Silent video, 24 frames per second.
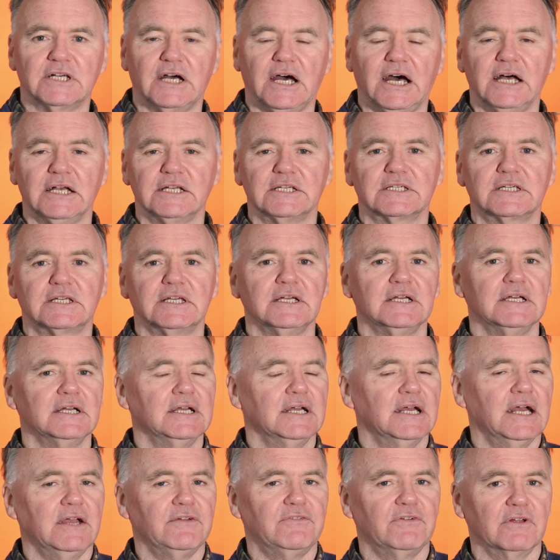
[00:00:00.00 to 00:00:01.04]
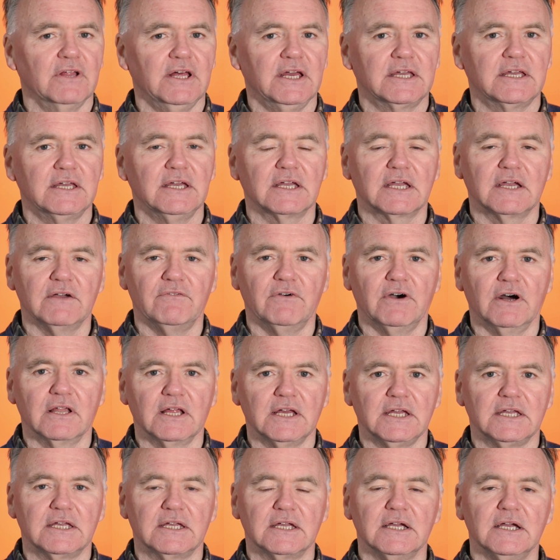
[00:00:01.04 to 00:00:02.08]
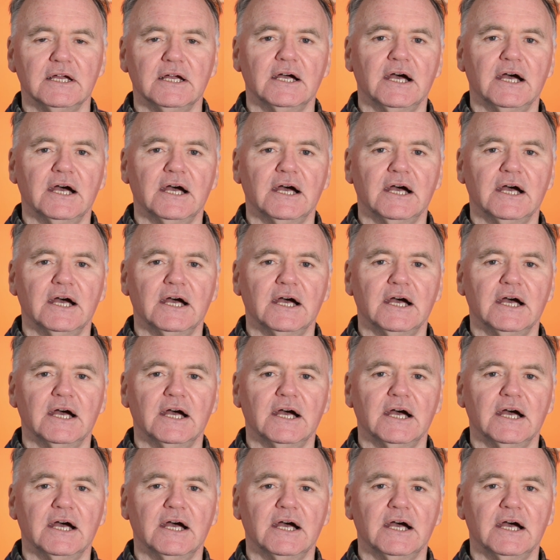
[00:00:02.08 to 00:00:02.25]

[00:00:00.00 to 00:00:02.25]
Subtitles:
ask. If you like it, give it a like.